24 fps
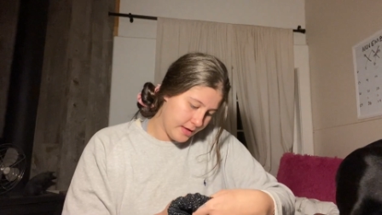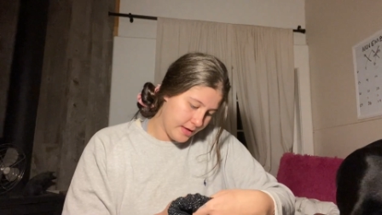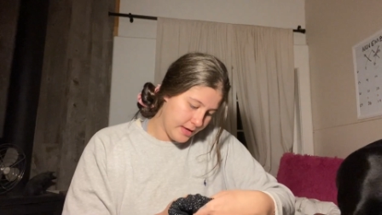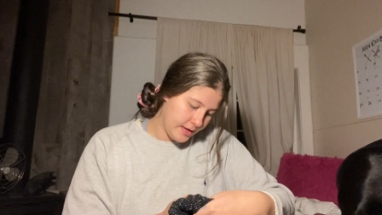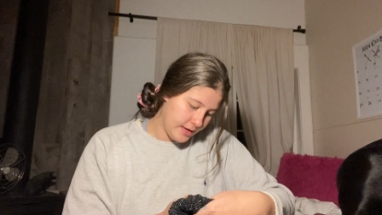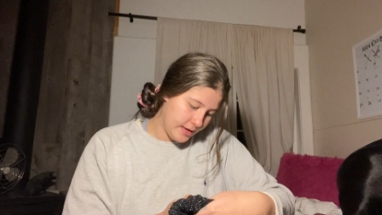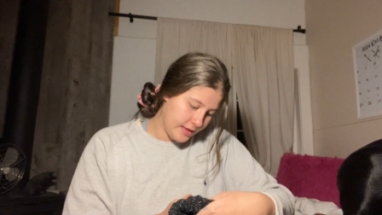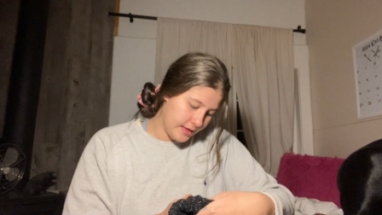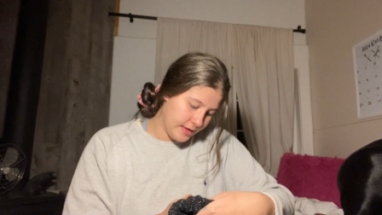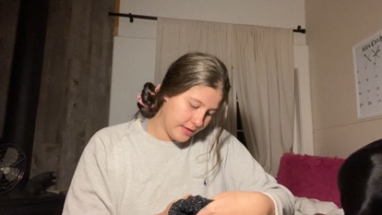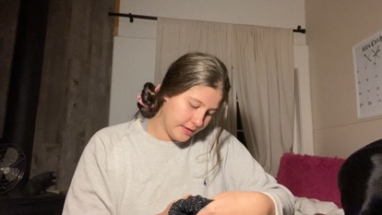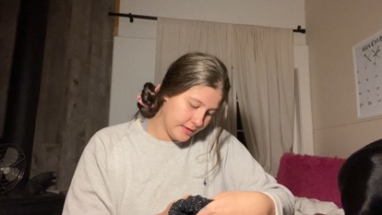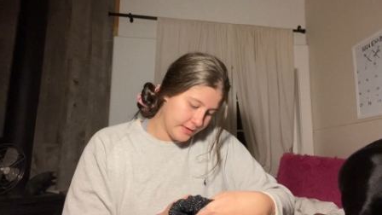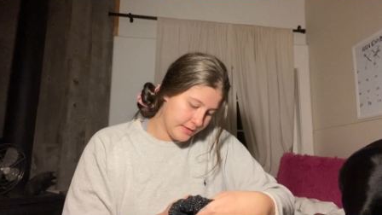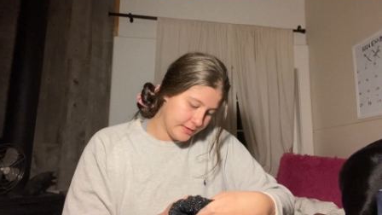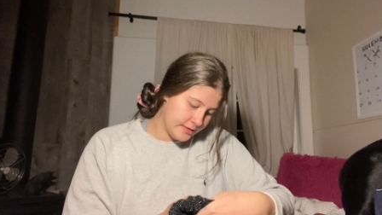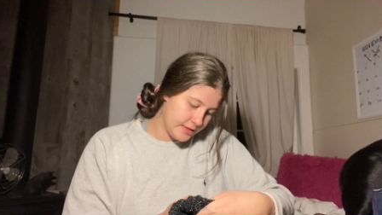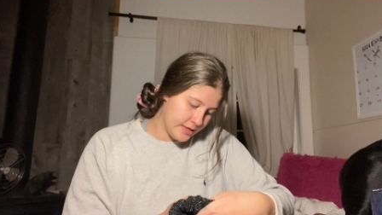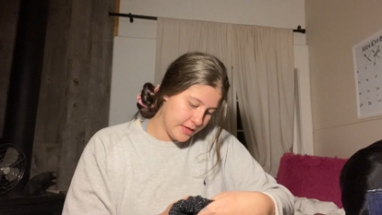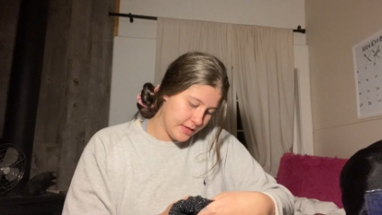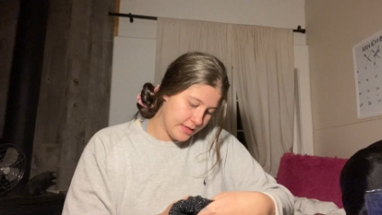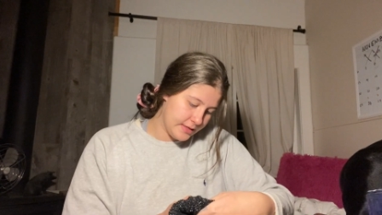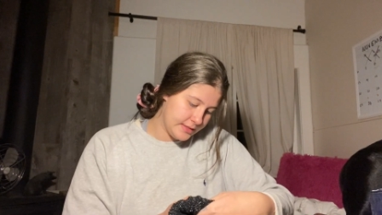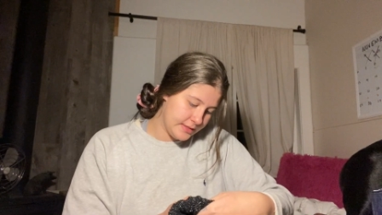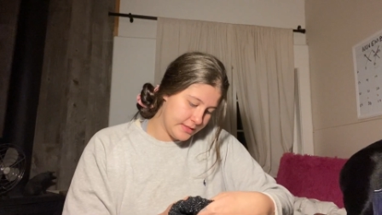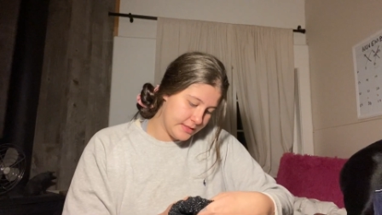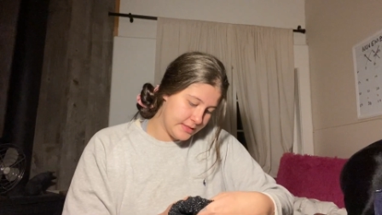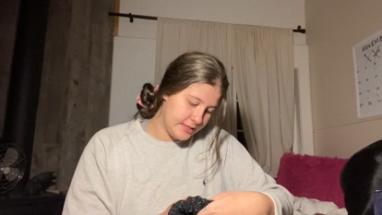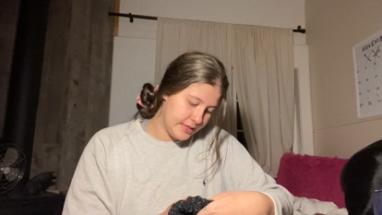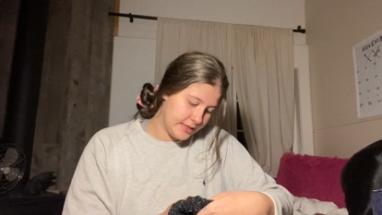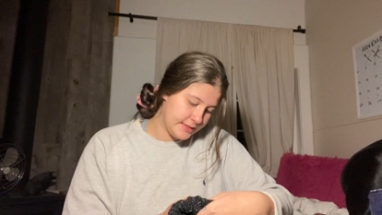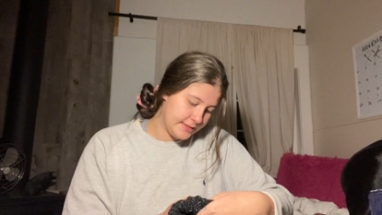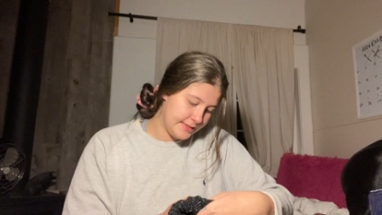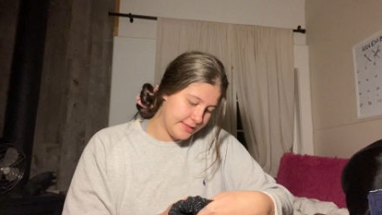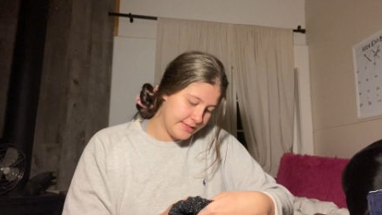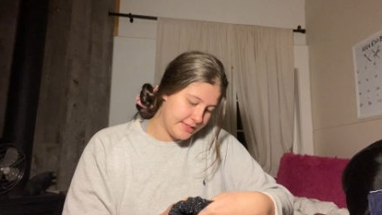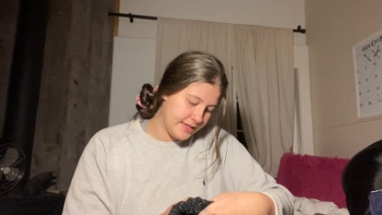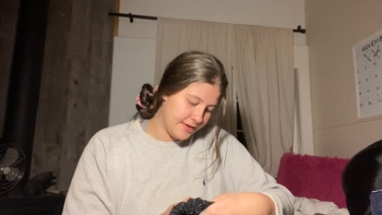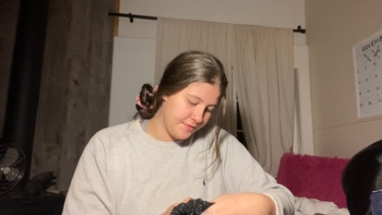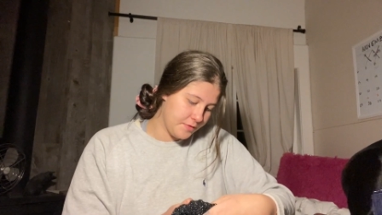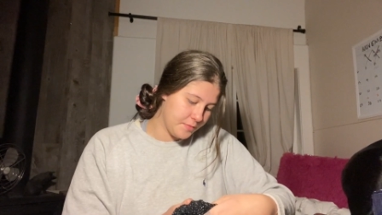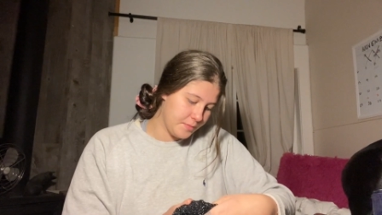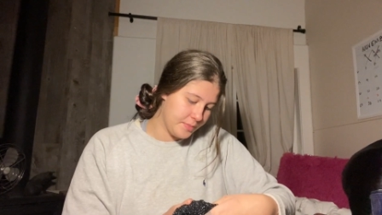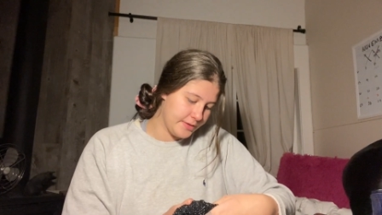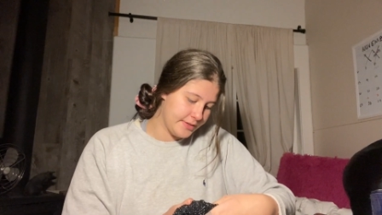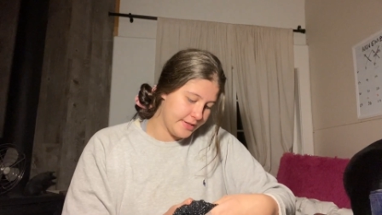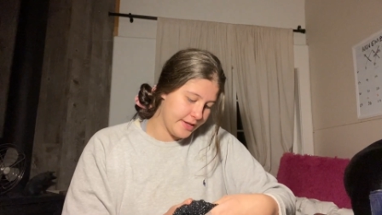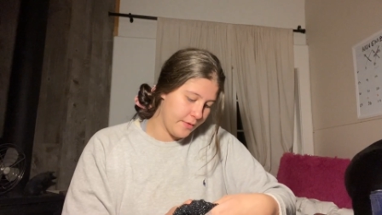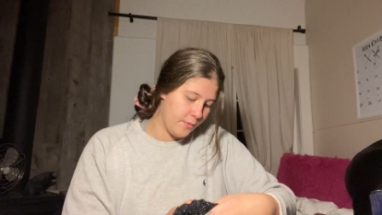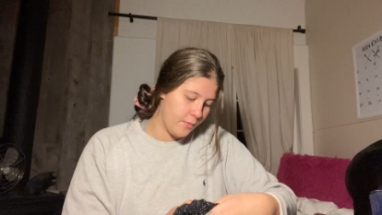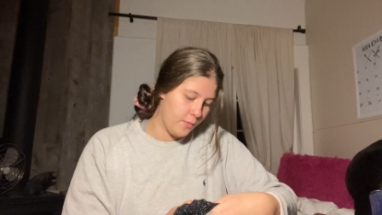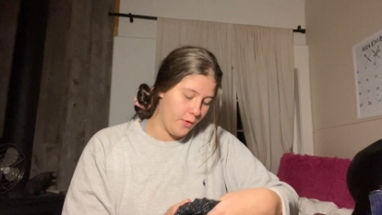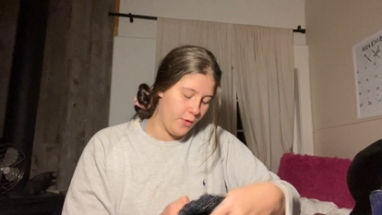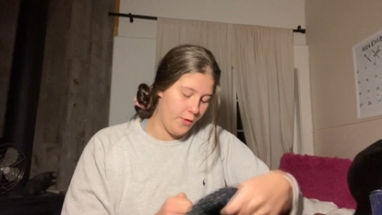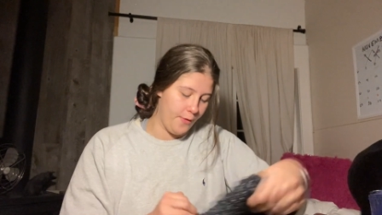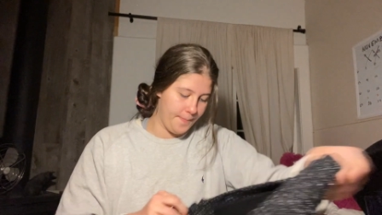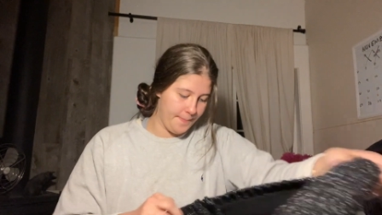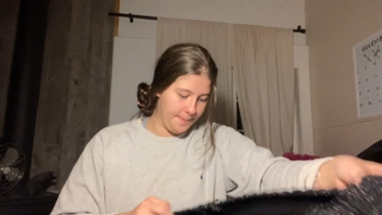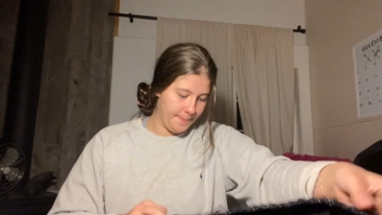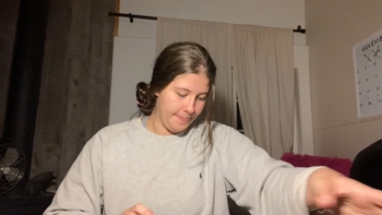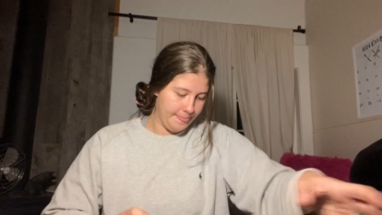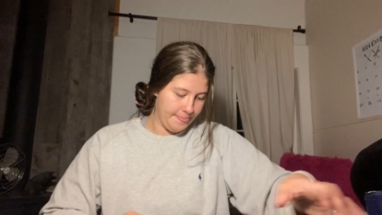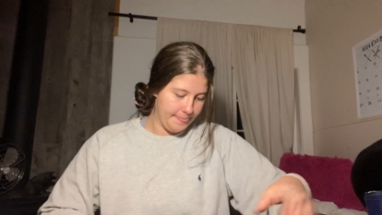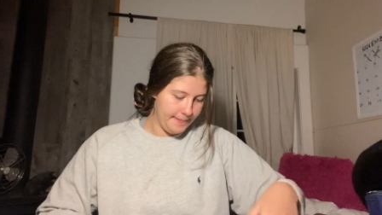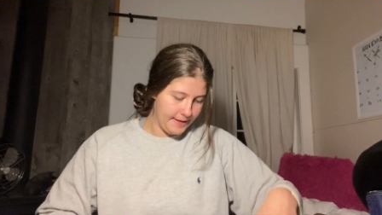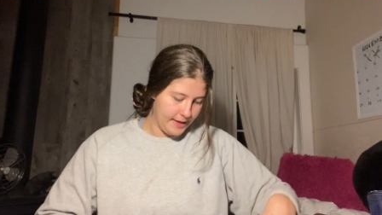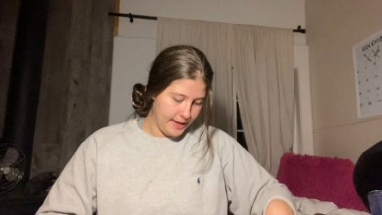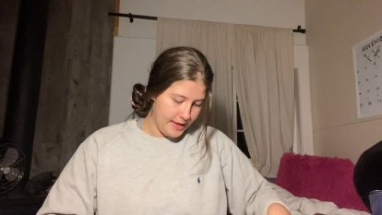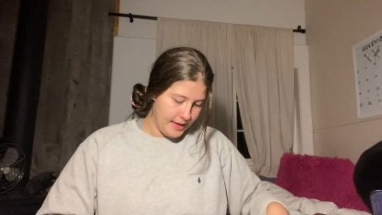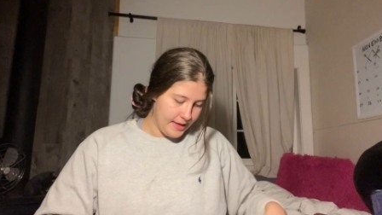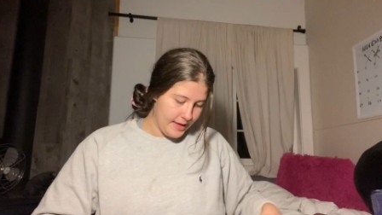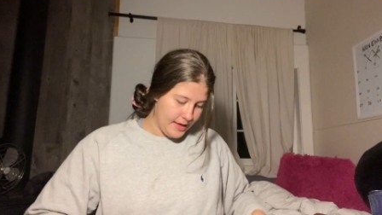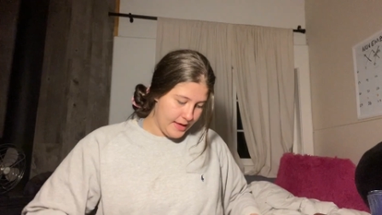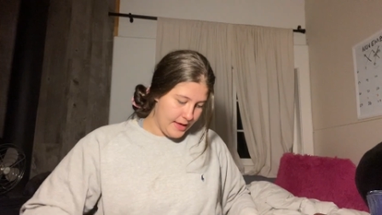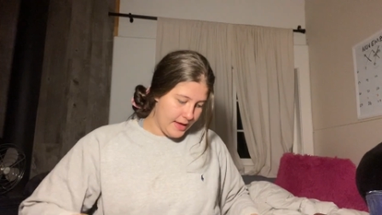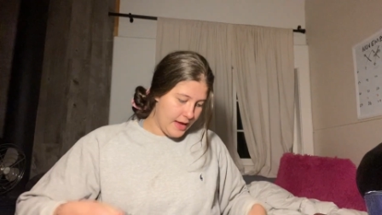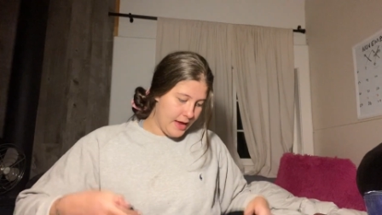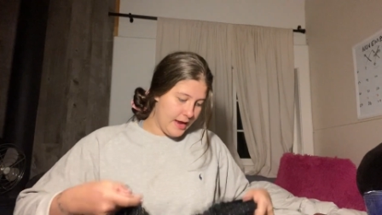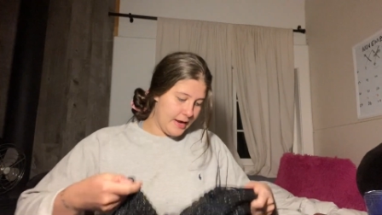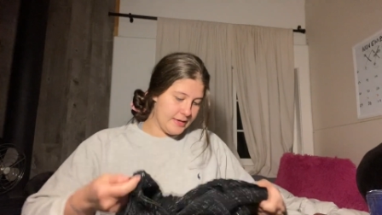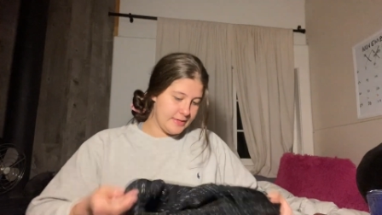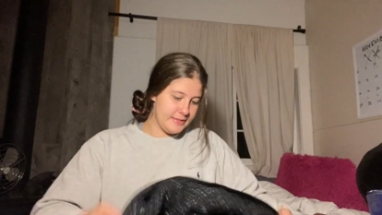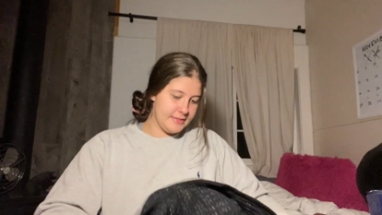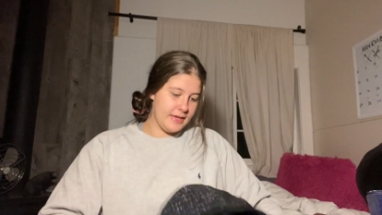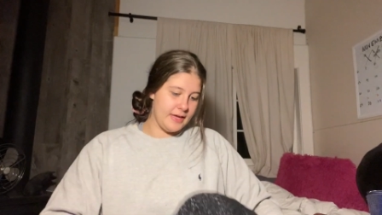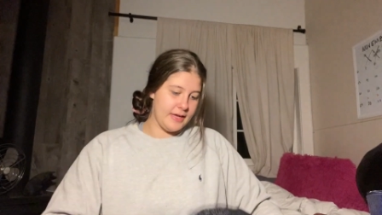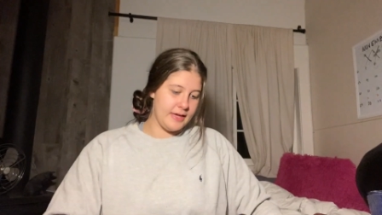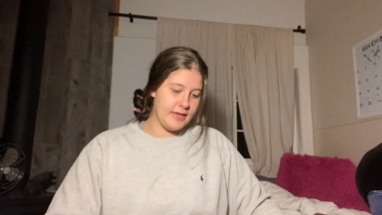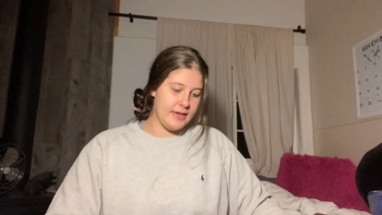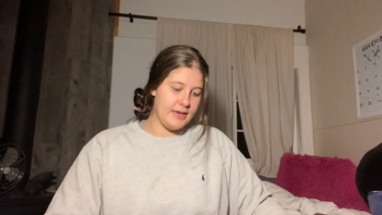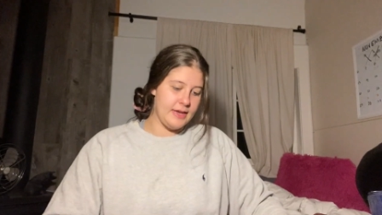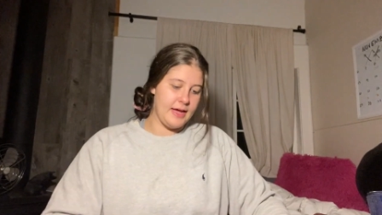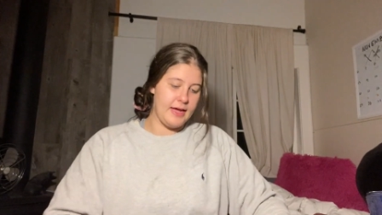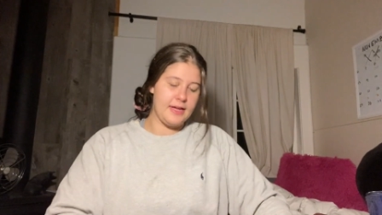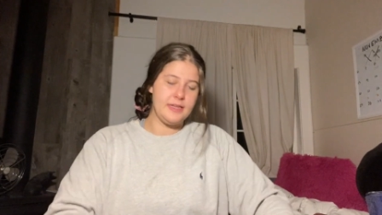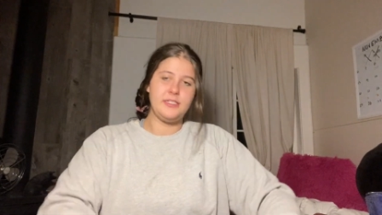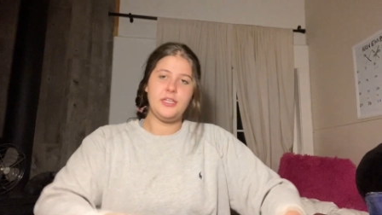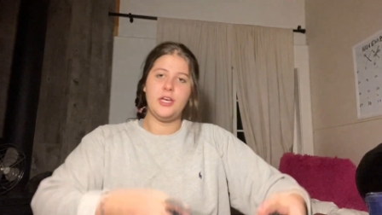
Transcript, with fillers: It is 67% wool. And it's like a nice